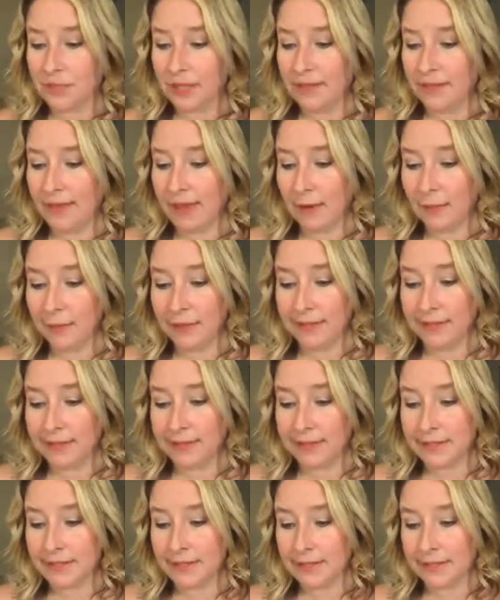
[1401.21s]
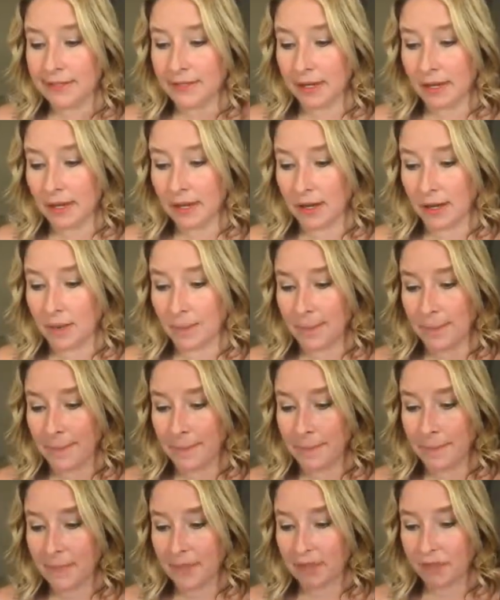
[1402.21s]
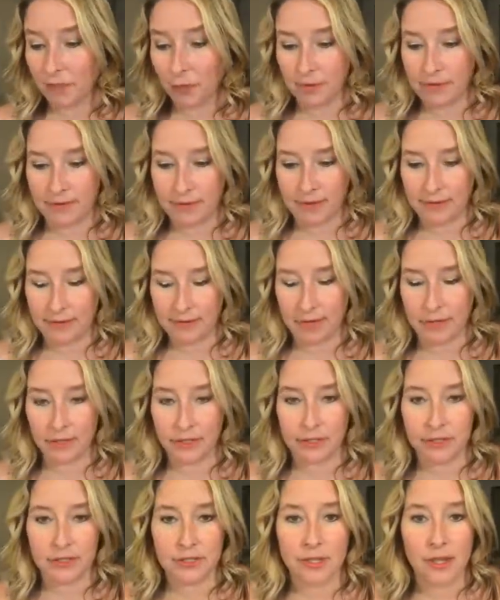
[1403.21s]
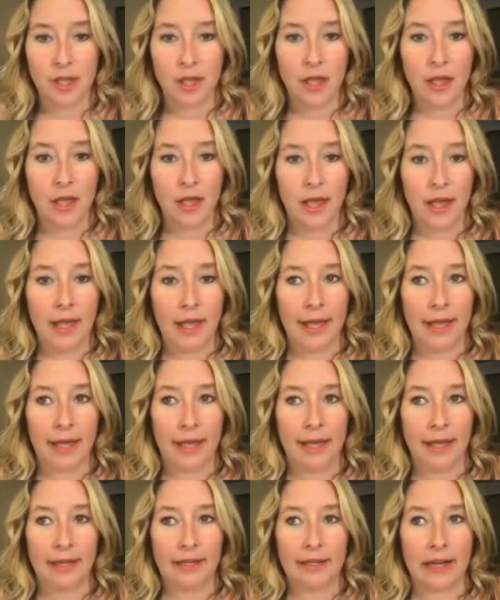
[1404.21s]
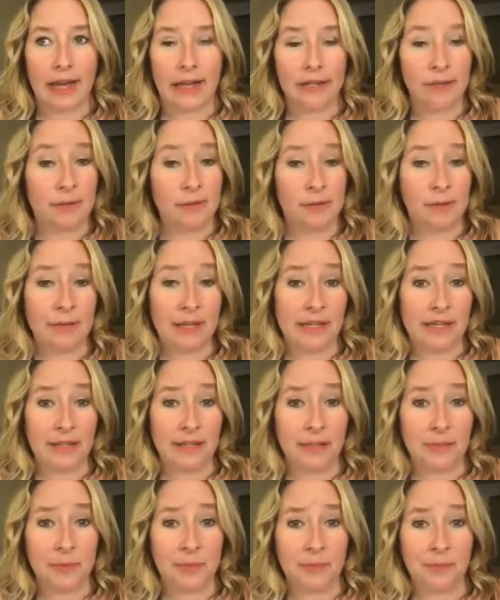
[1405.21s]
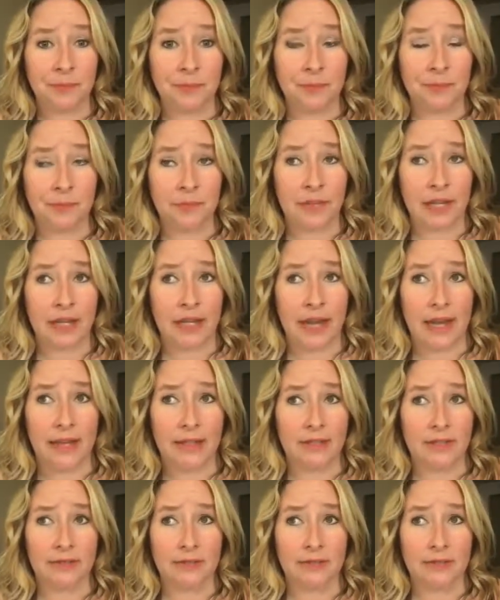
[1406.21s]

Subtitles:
That one is $45, and I use medium, and I